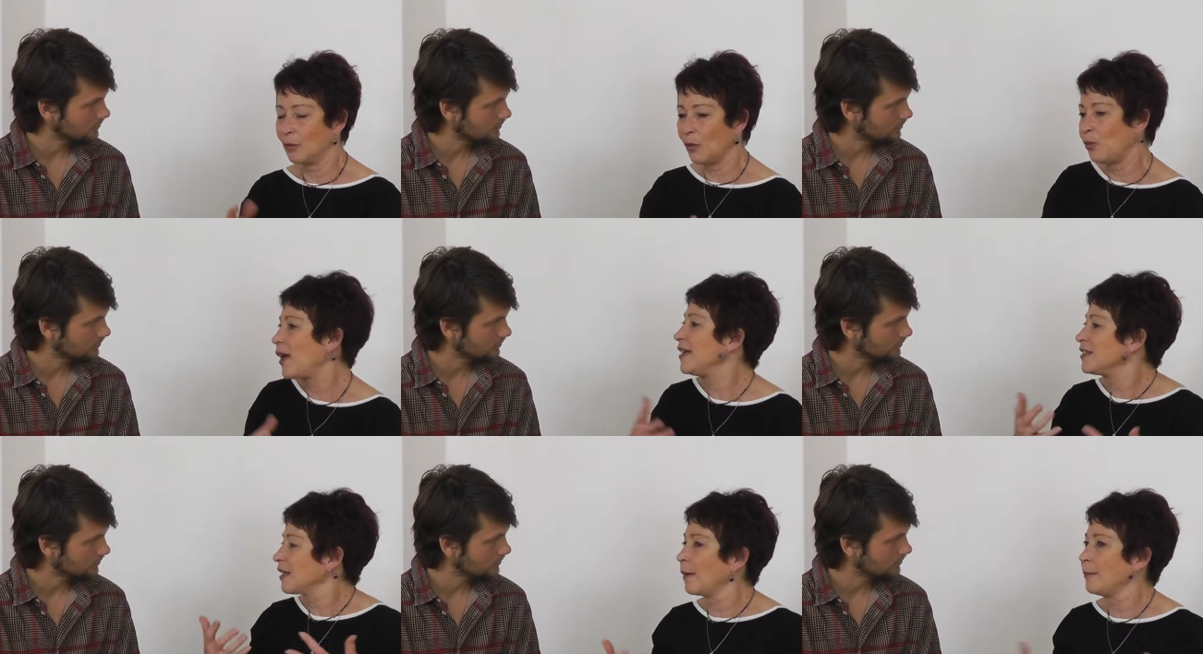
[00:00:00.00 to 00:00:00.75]

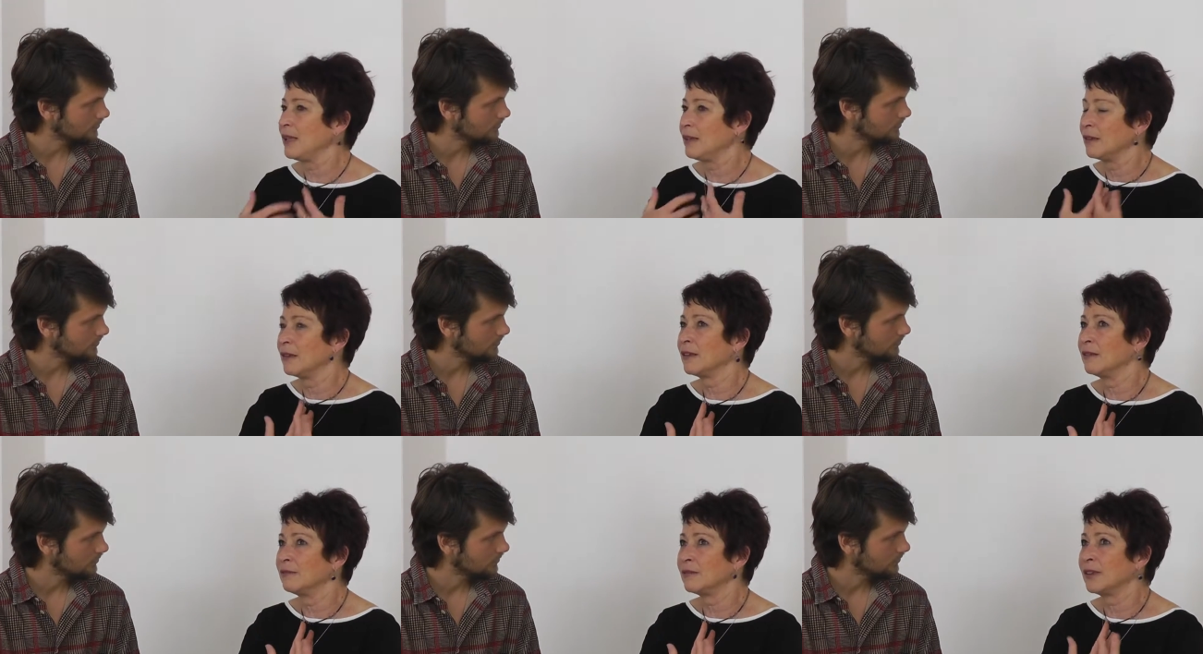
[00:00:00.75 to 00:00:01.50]
Speaker 1: ways, I mean,
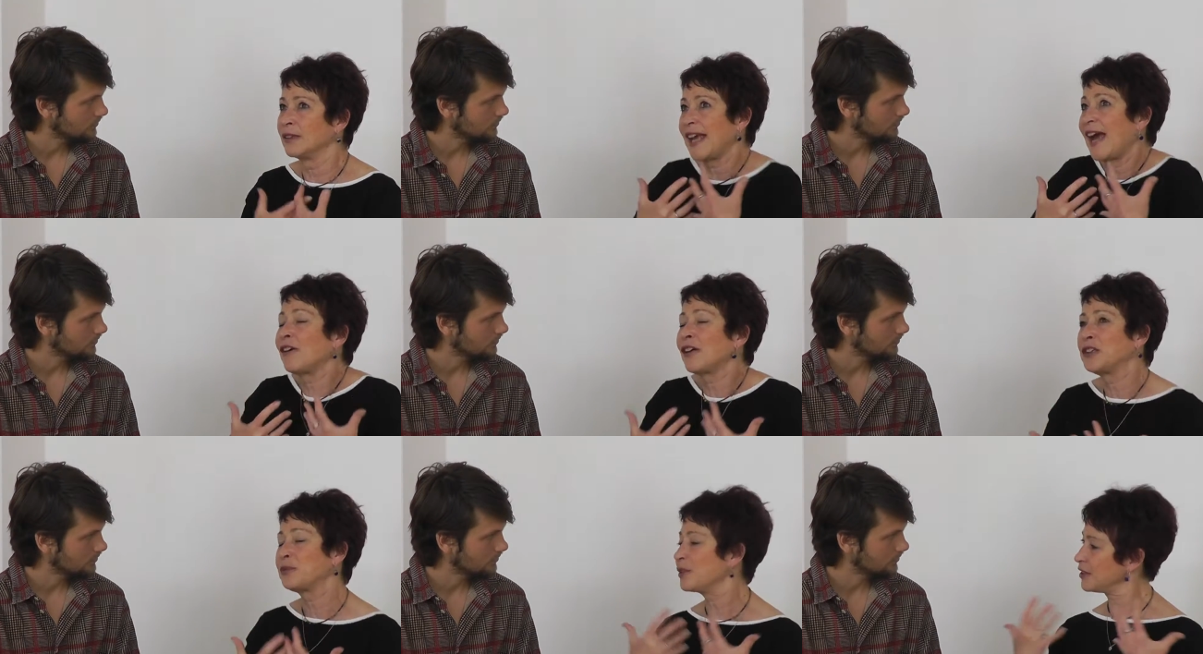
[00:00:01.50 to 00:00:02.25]
the
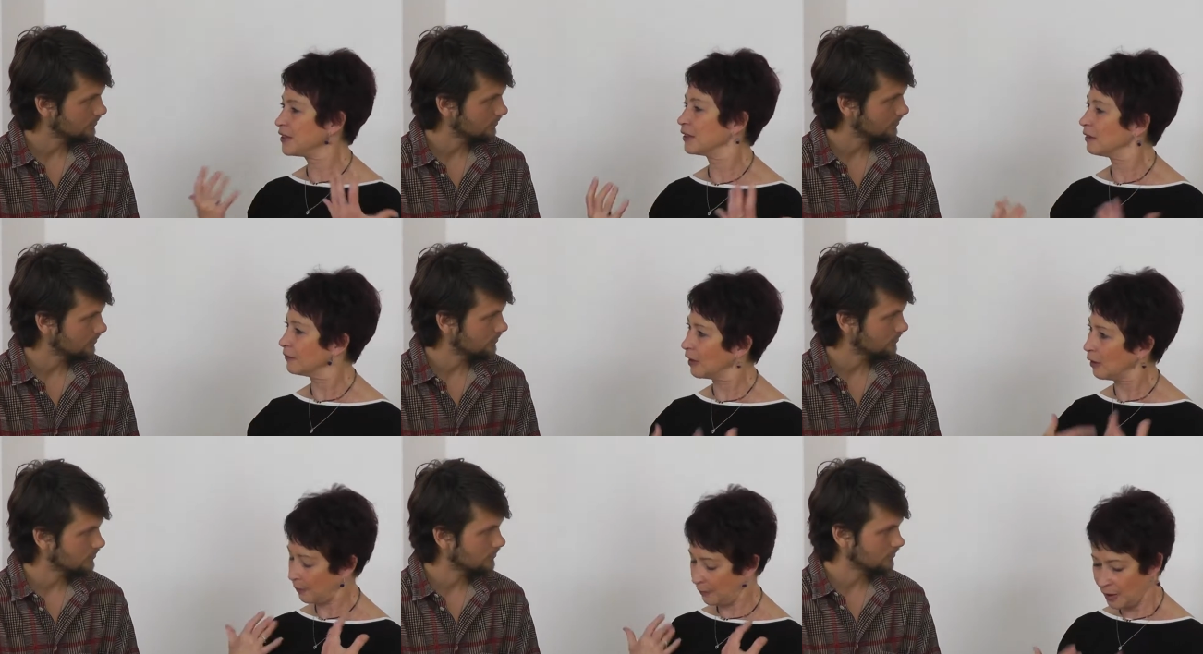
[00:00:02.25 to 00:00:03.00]
characteristic of
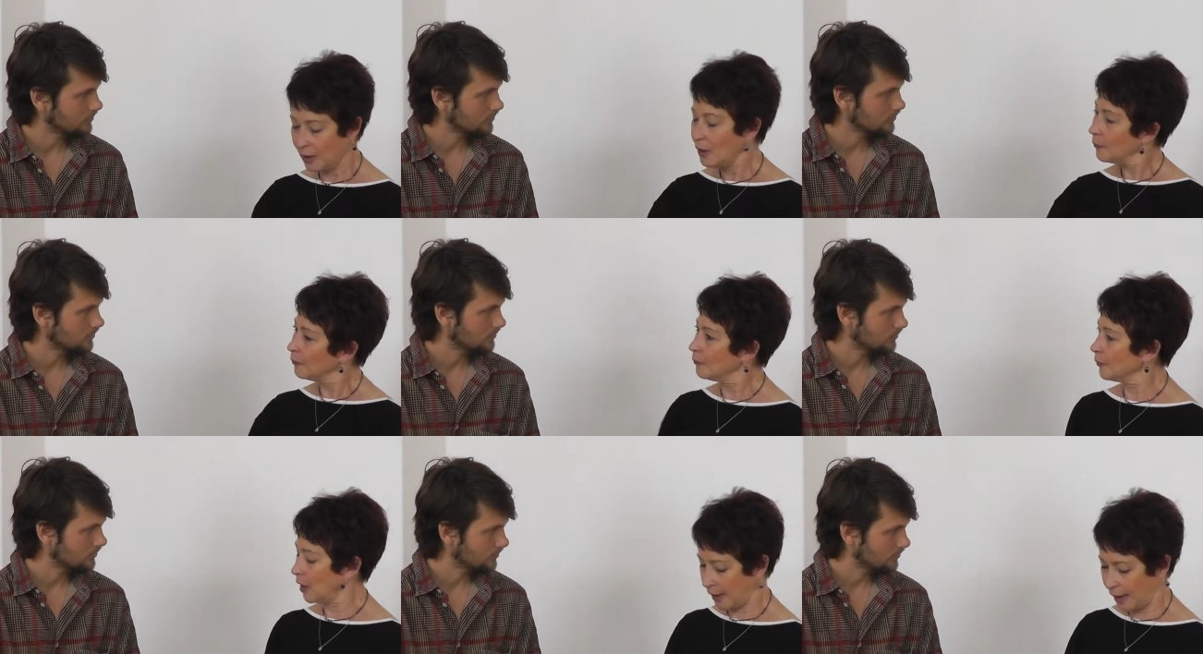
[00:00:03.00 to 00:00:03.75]
our,
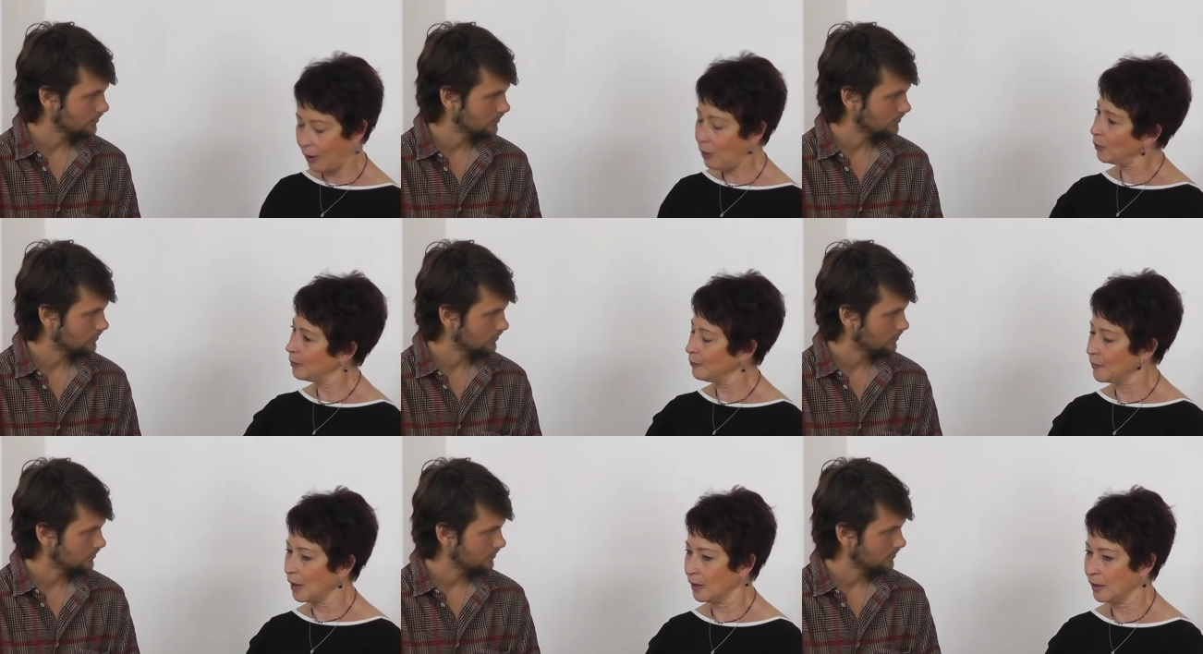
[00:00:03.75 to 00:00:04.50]
of how we,
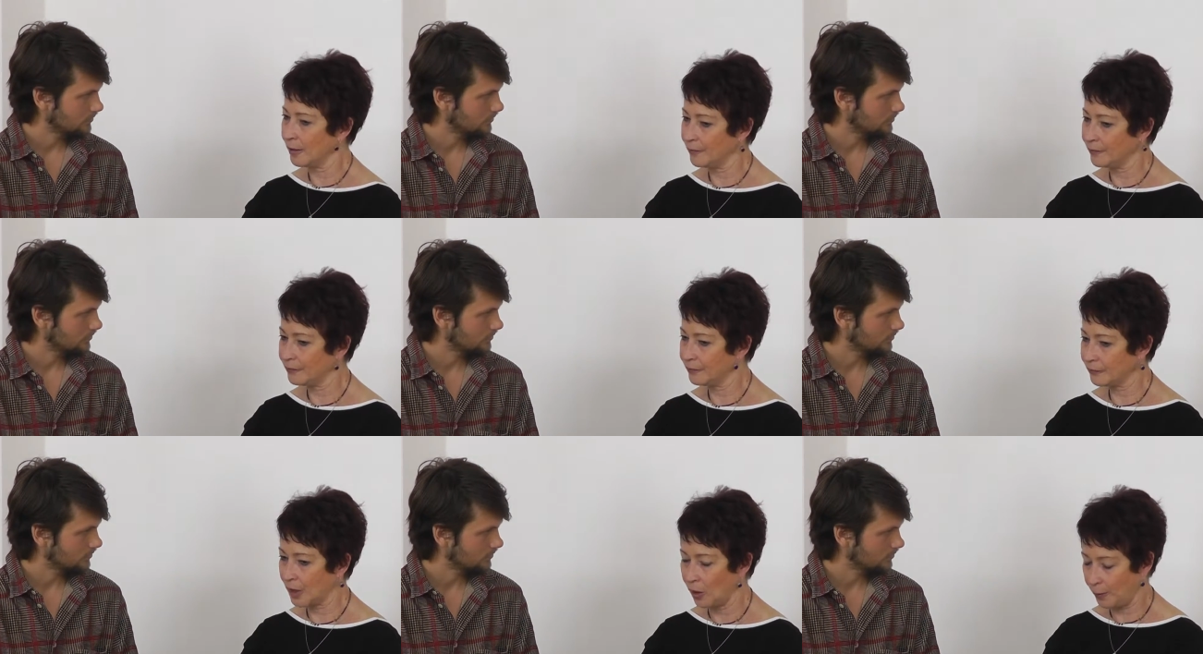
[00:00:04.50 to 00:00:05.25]

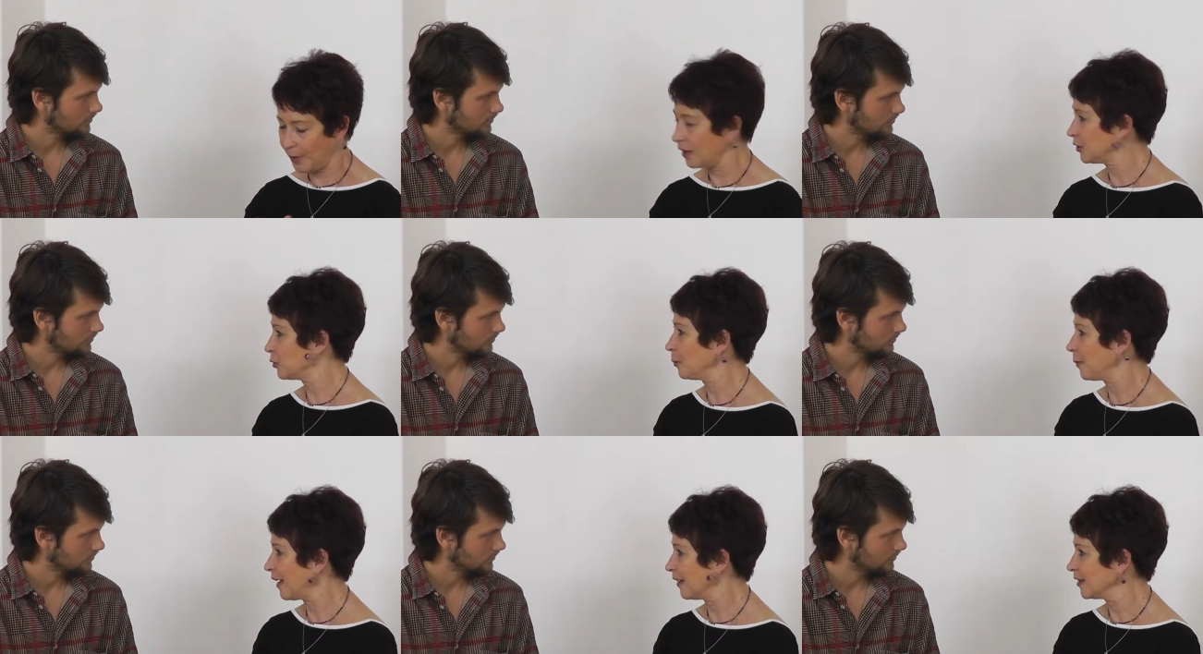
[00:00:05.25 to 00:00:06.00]
um, our
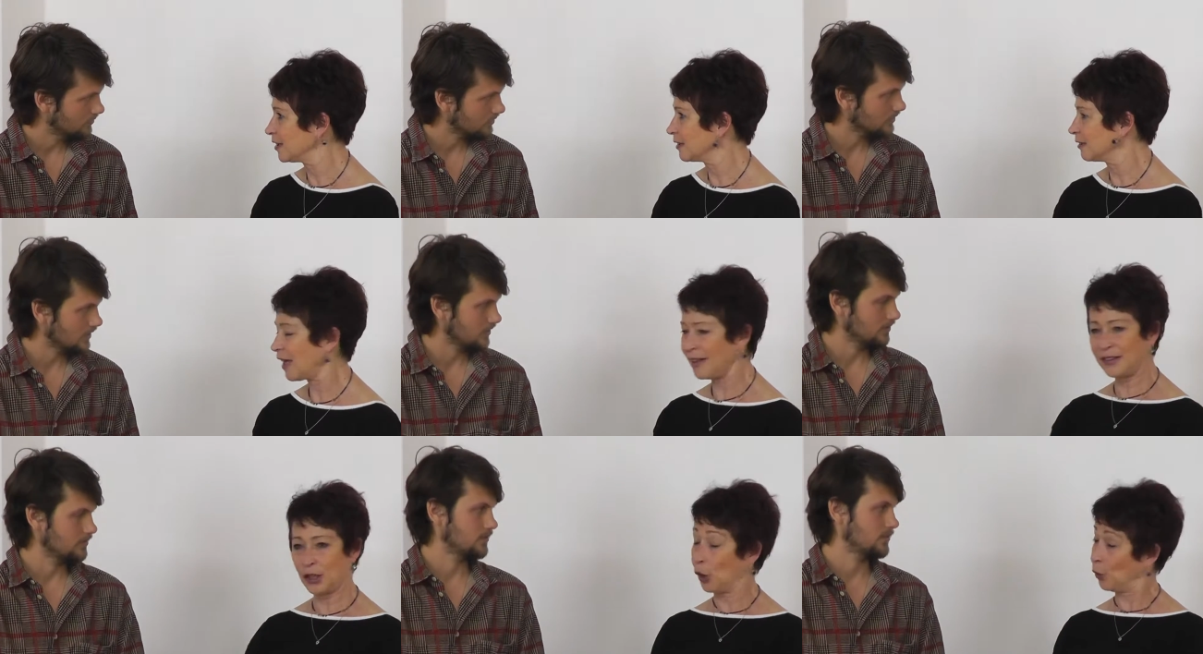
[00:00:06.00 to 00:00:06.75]
postural balance, yeah.
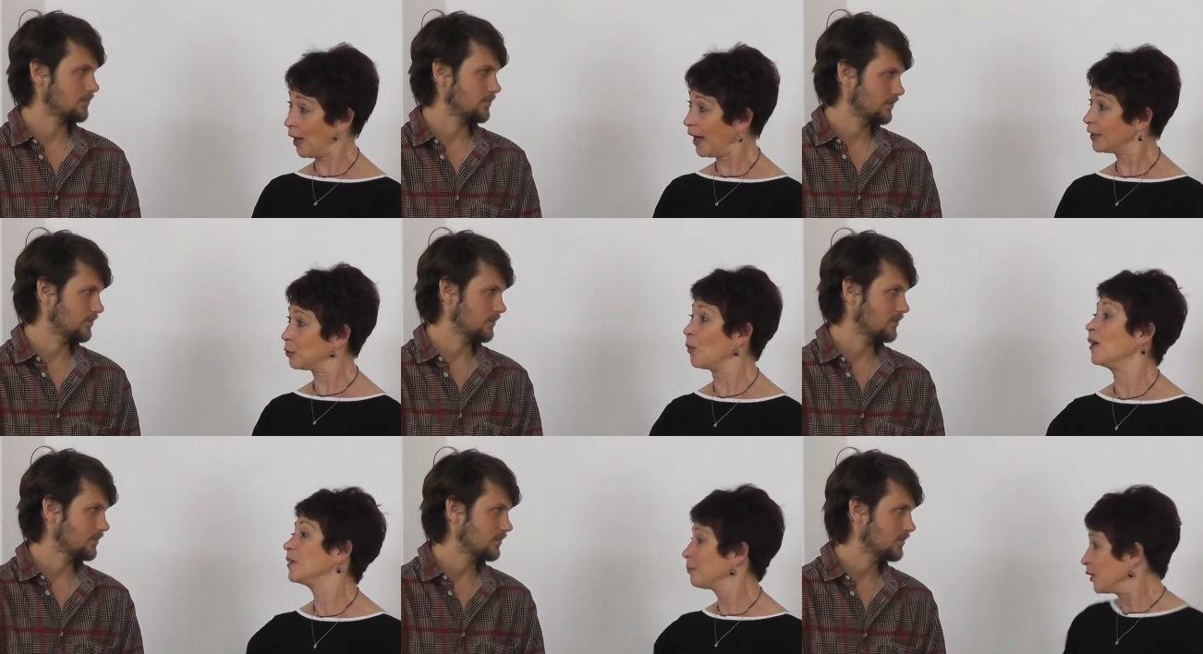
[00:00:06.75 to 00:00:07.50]
not the
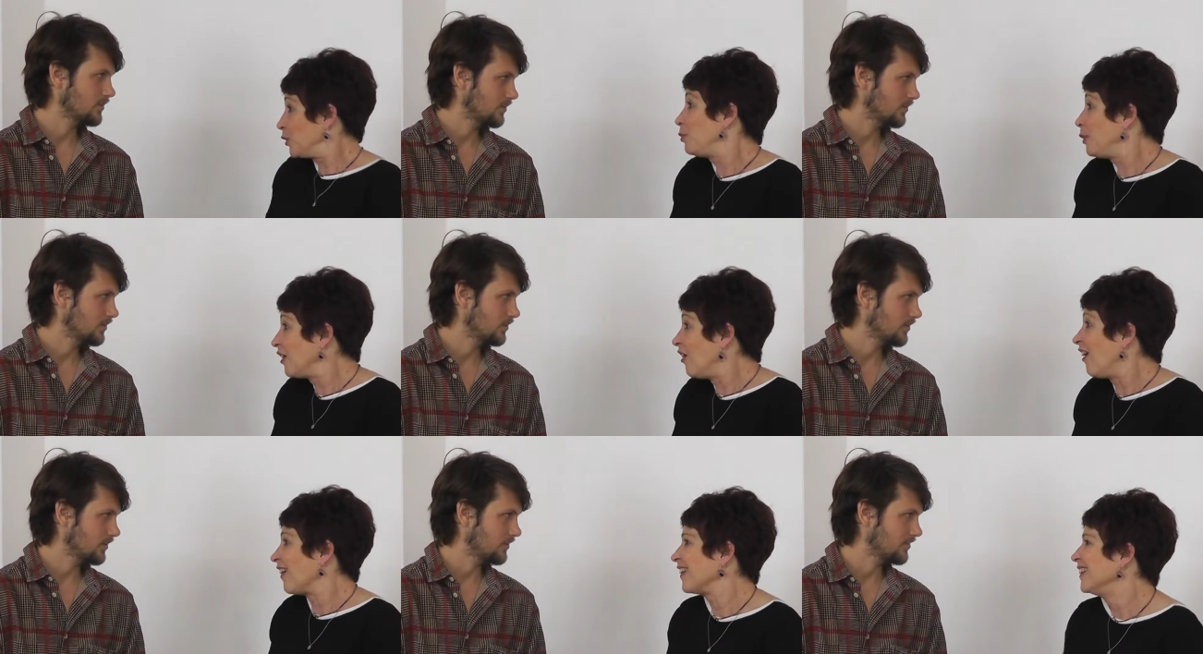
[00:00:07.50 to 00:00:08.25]
correct one, but who we
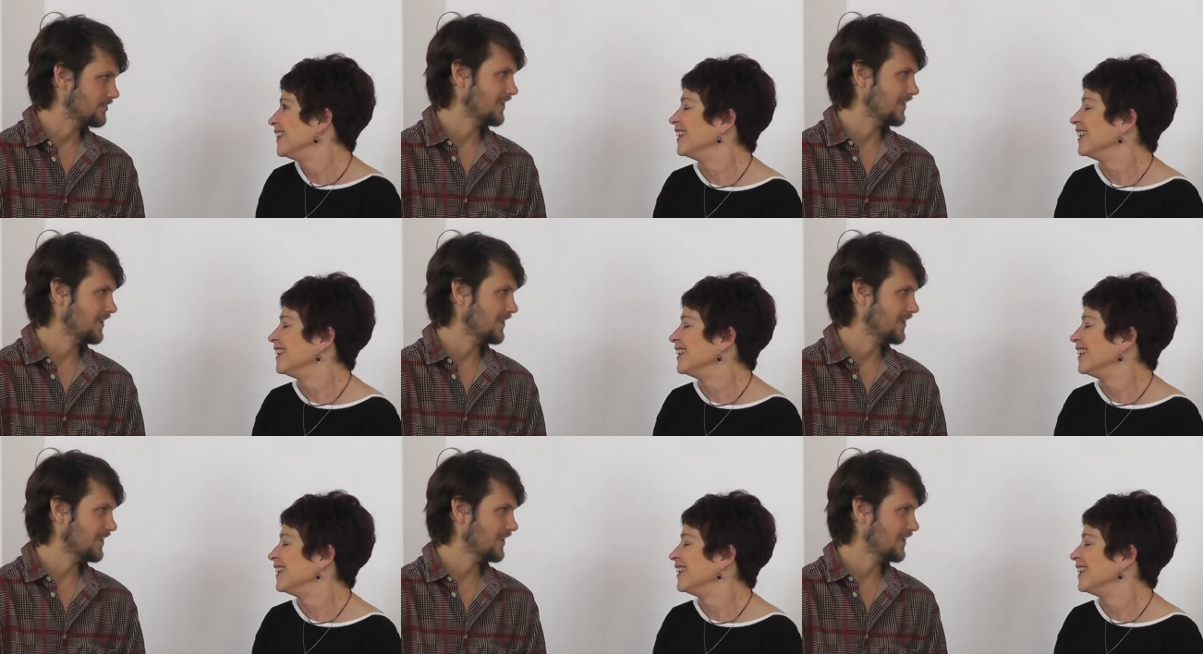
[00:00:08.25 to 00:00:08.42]
are.